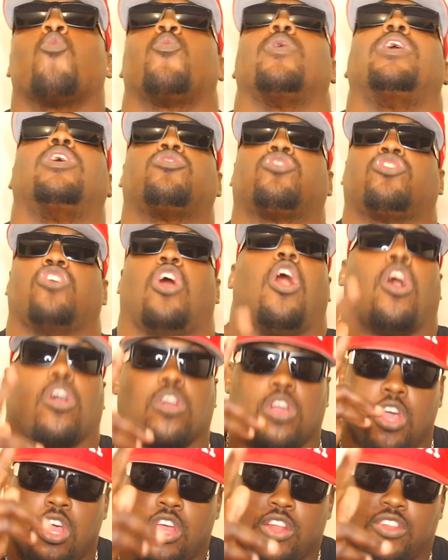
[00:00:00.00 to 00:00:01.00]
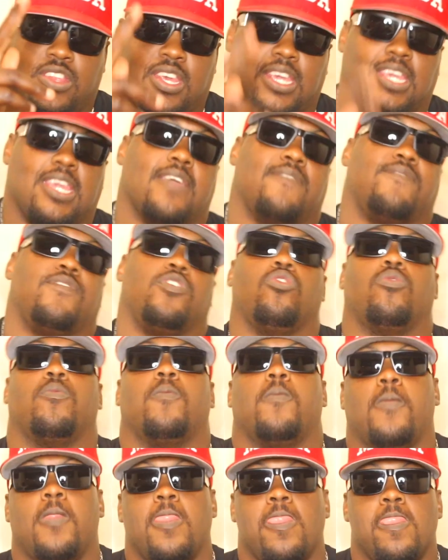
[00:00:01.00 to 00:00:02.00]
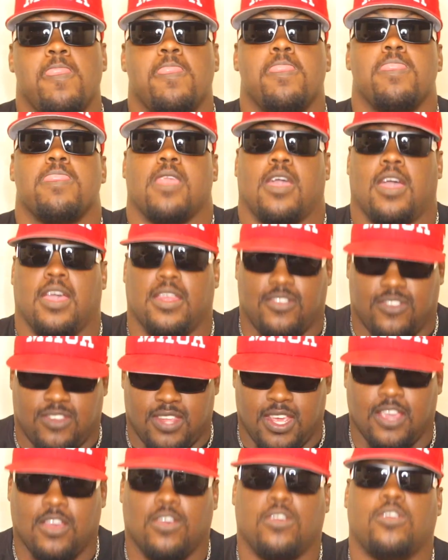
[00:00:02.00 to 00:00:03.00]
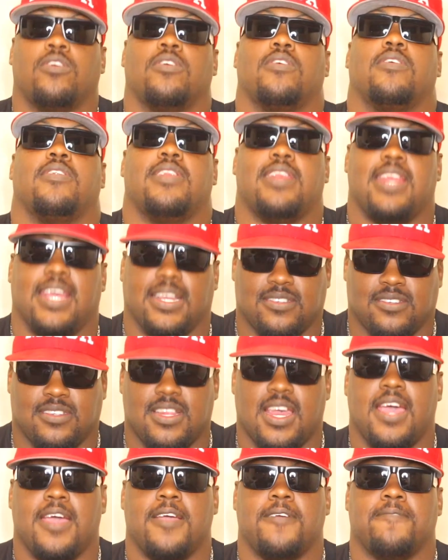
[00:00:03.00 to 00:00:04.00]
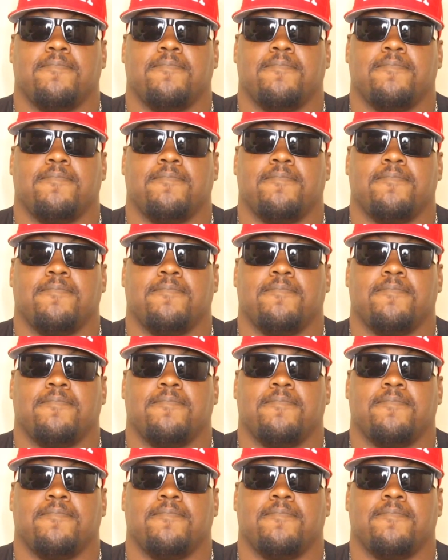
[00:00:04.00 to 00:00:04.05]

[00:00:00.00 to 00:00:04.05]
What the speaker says: real talk to give you. Until next time.